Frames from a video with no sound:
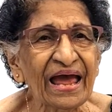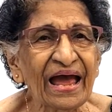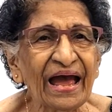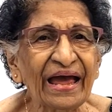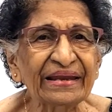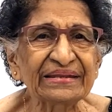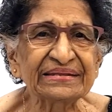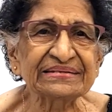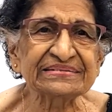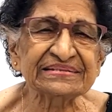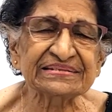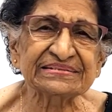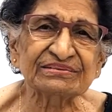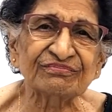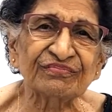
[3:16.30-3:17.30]
And this
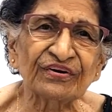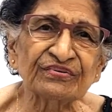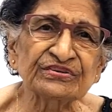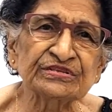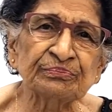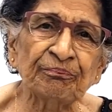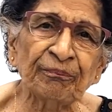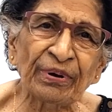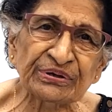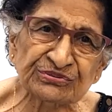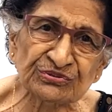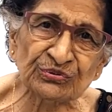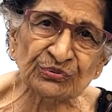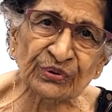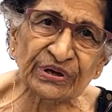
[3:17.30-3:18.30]
is a very
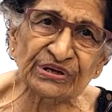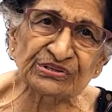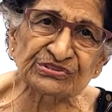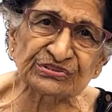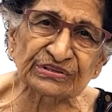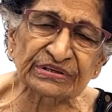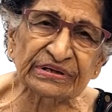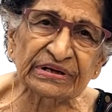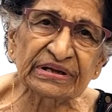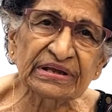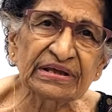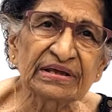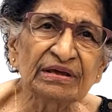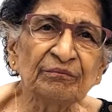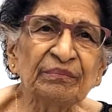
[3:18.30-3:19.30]
special occasion
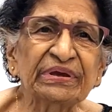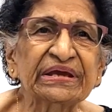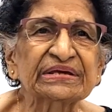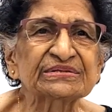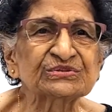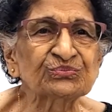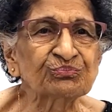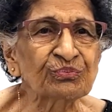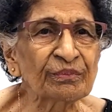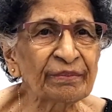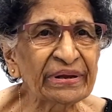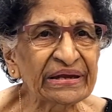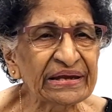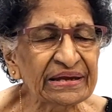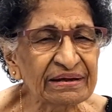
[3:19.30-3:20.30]
because
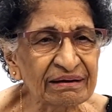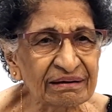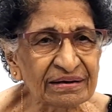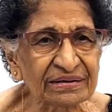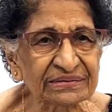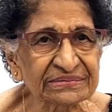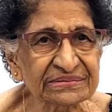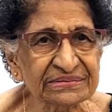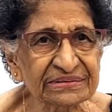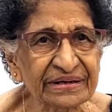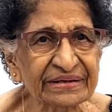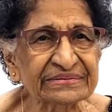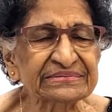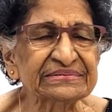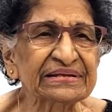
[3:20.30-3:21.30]
Women in Art are
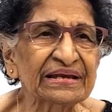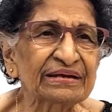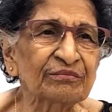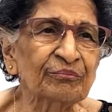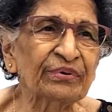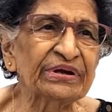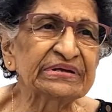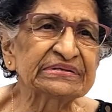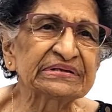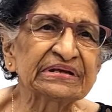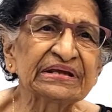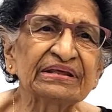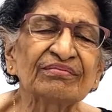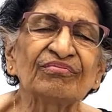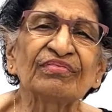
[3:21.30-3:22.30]

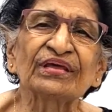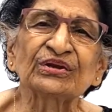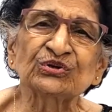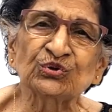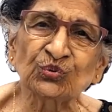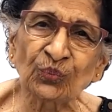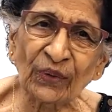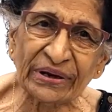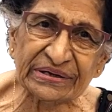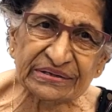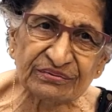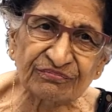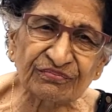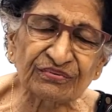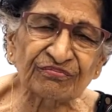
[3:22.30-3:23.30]
celebrating their
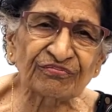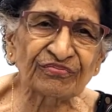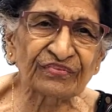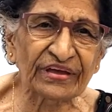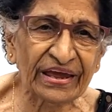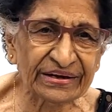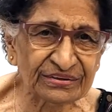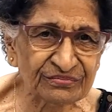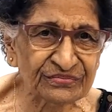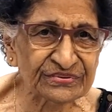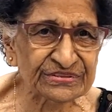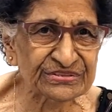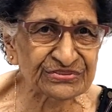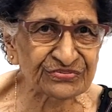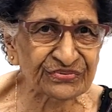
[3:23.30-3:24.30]
twenty-fifth
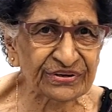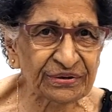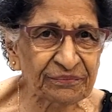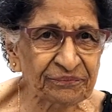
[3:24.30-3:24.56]
anniversary.